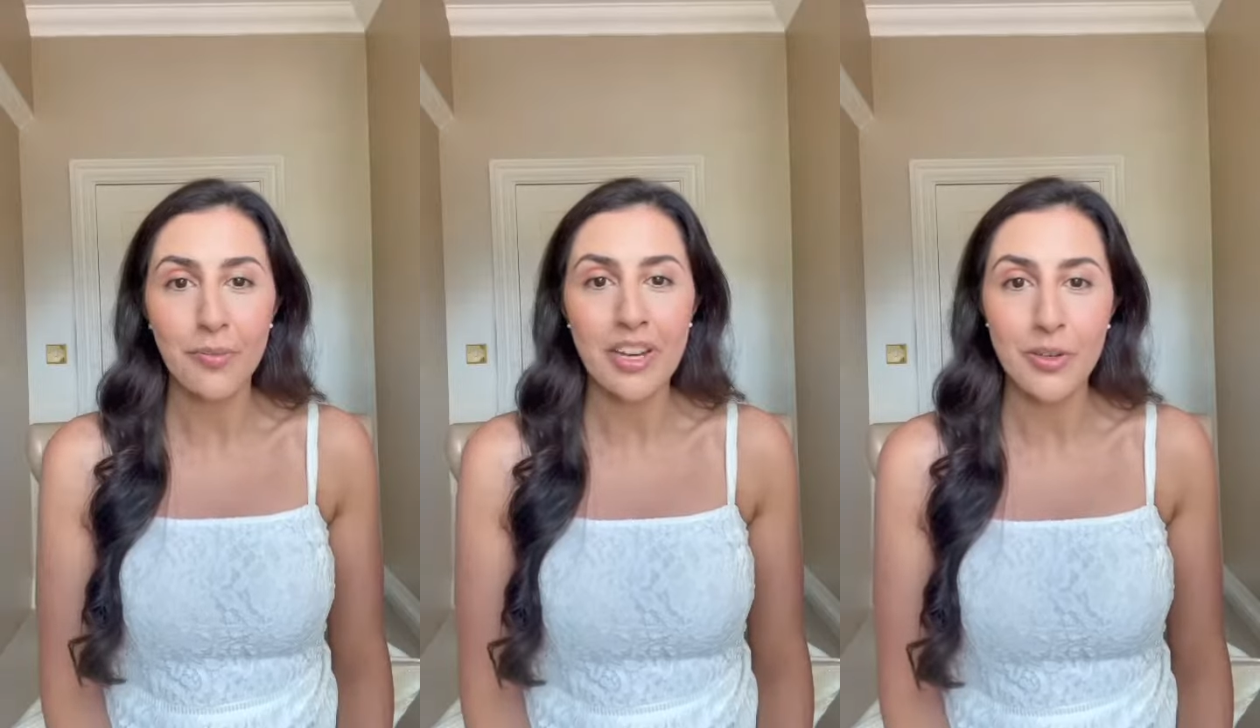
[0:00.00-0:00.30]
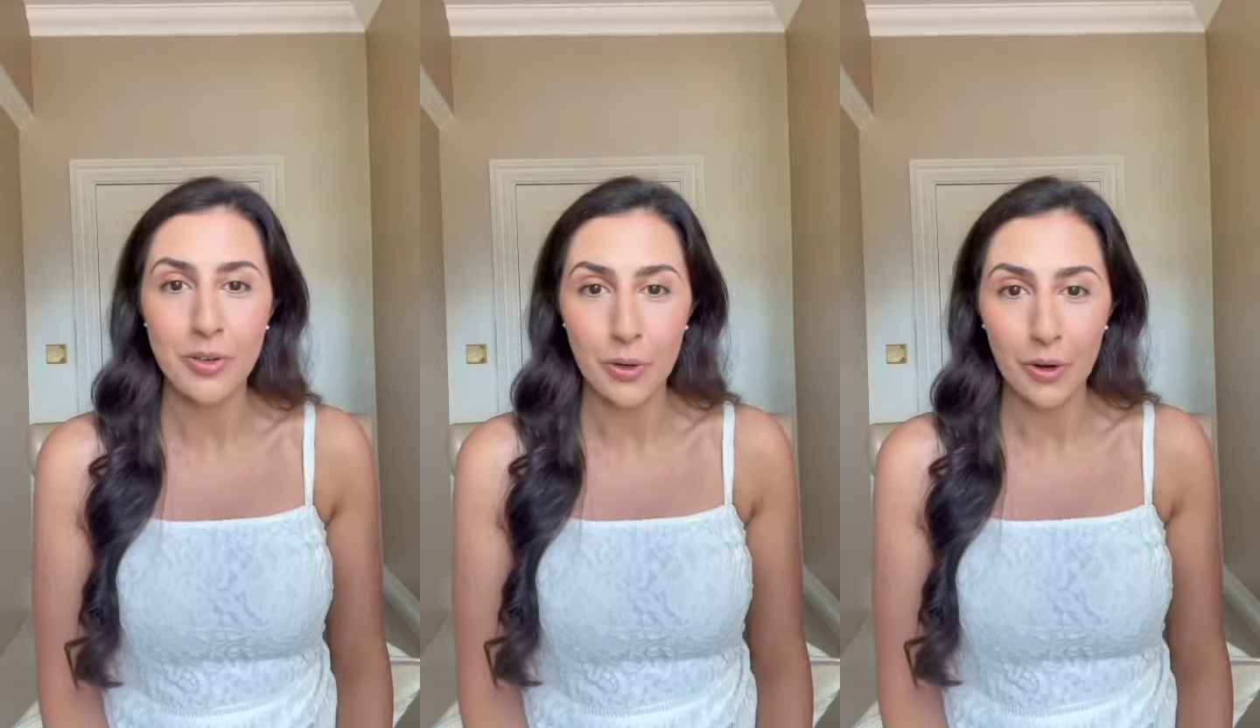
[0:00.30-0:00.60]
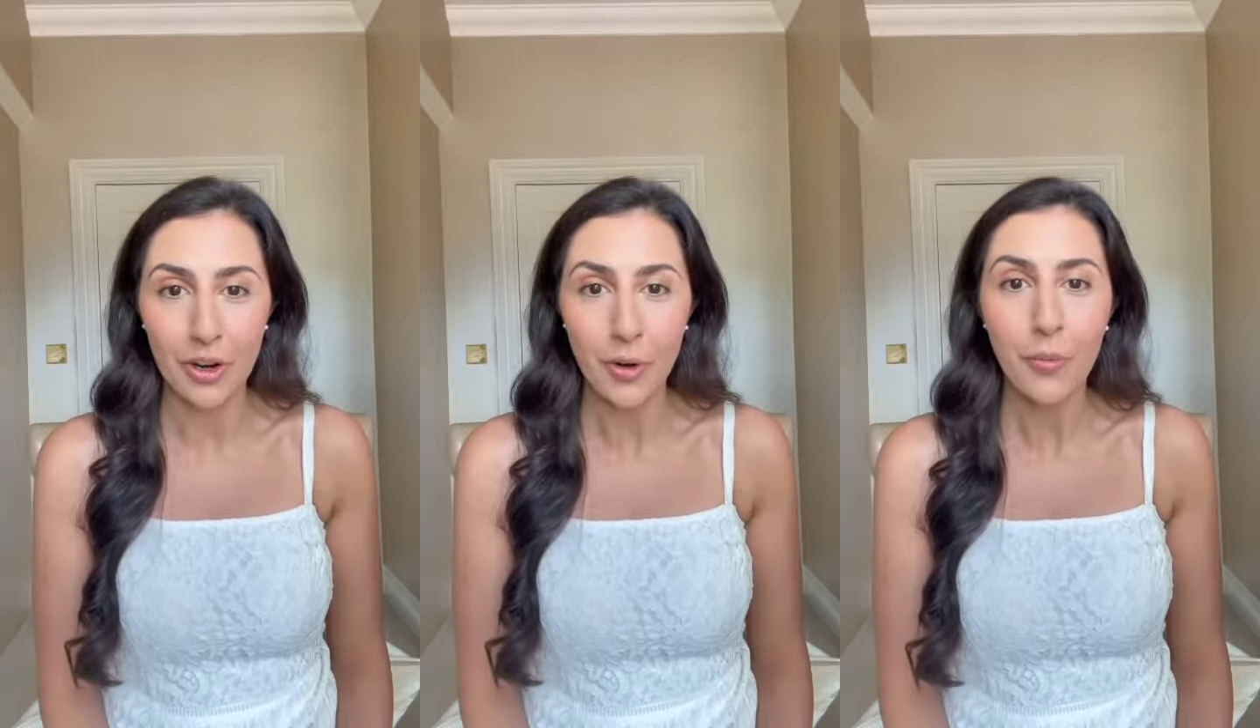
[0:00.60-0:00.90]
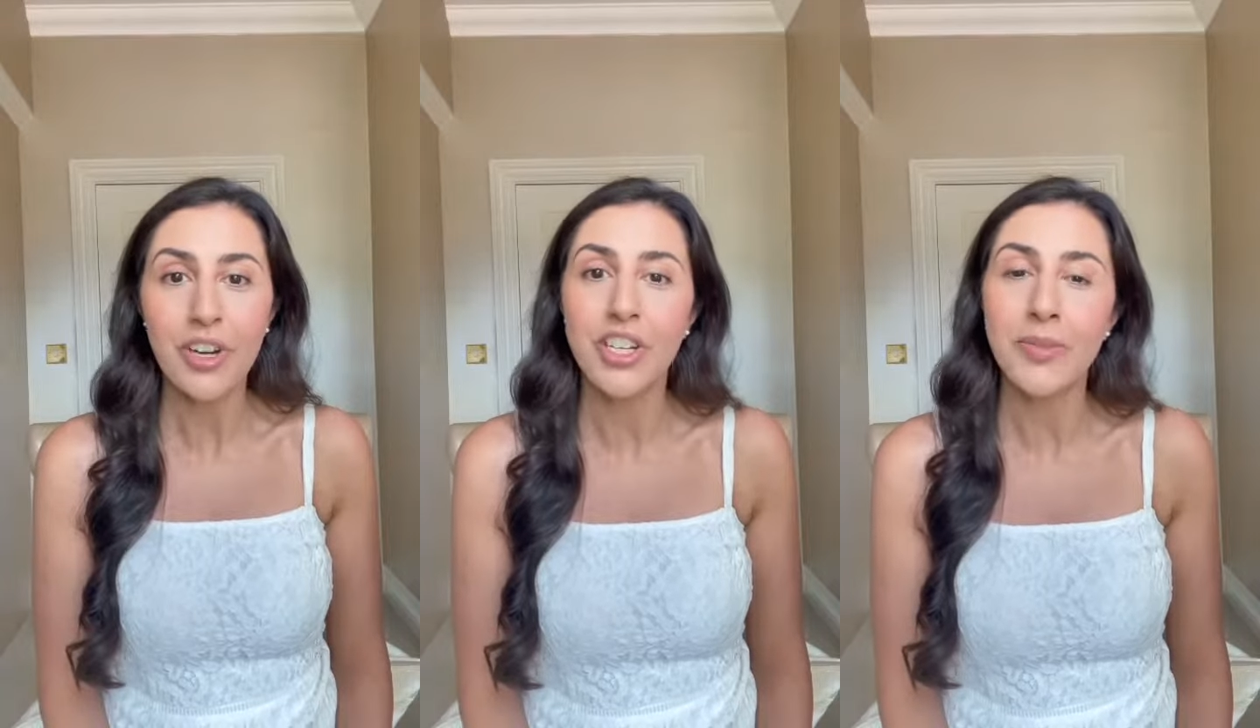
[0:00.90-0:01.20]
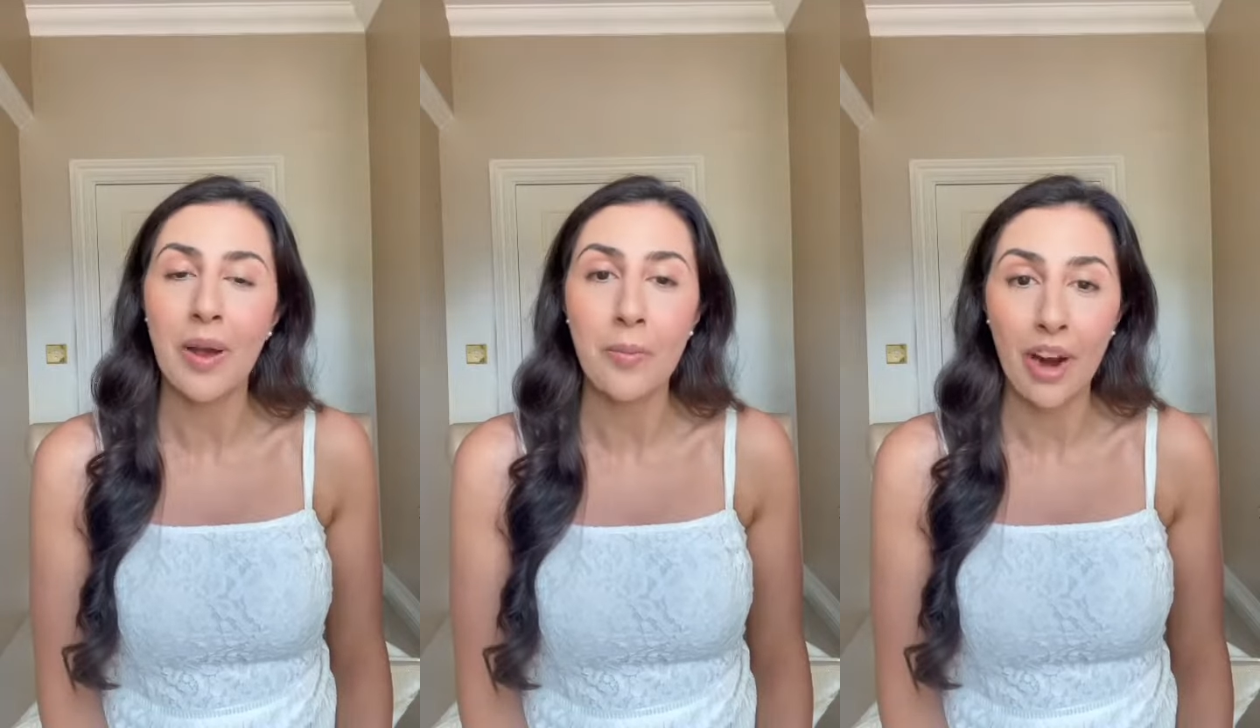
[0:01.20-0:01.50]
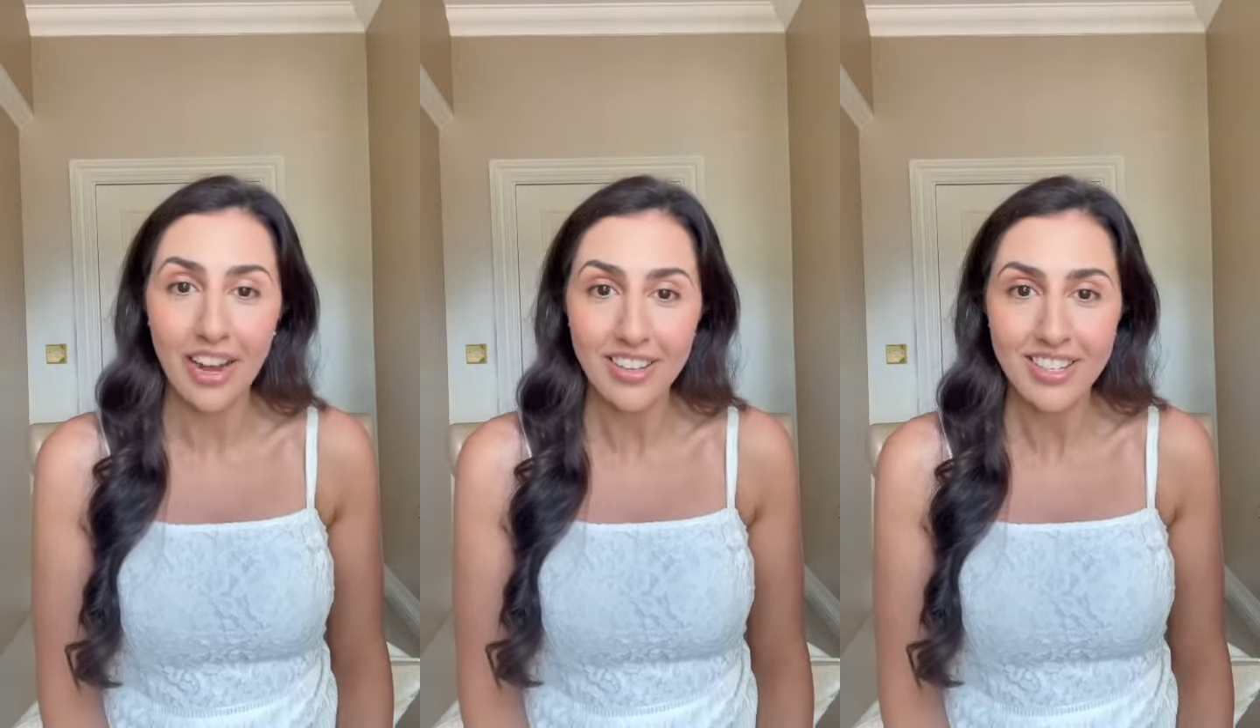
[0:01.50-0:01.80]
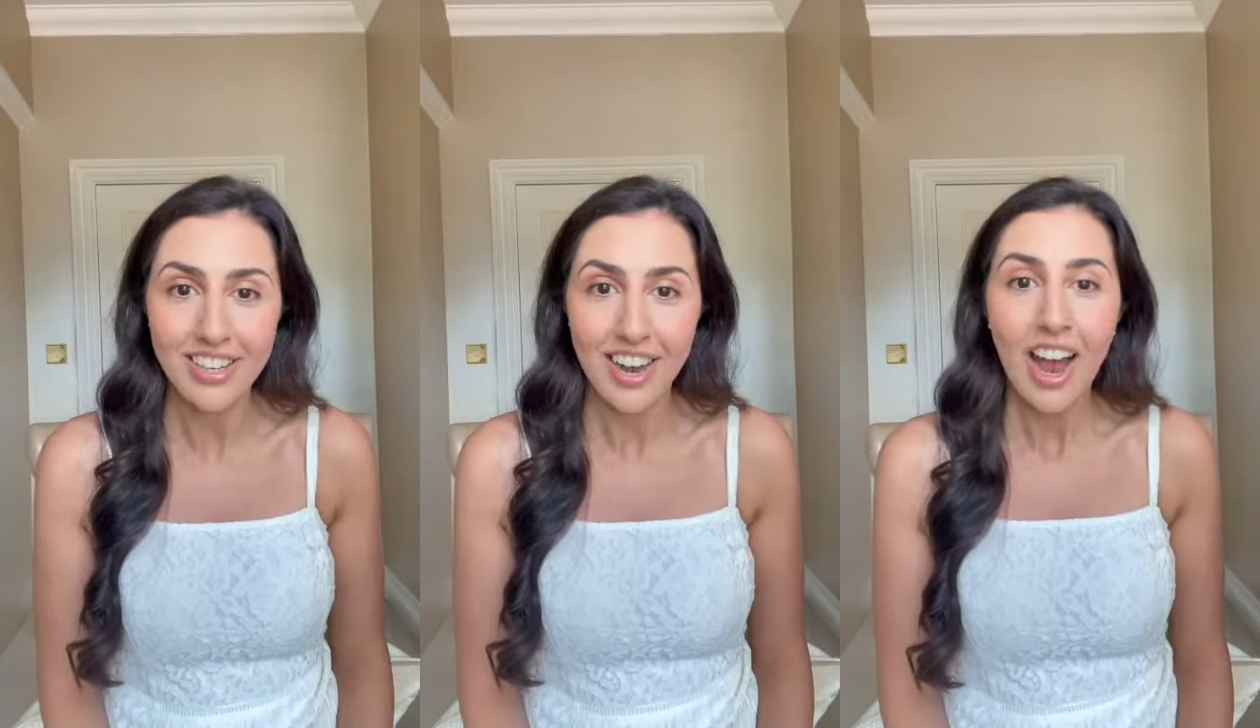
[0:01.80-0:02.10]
my tutorial, which is my brows,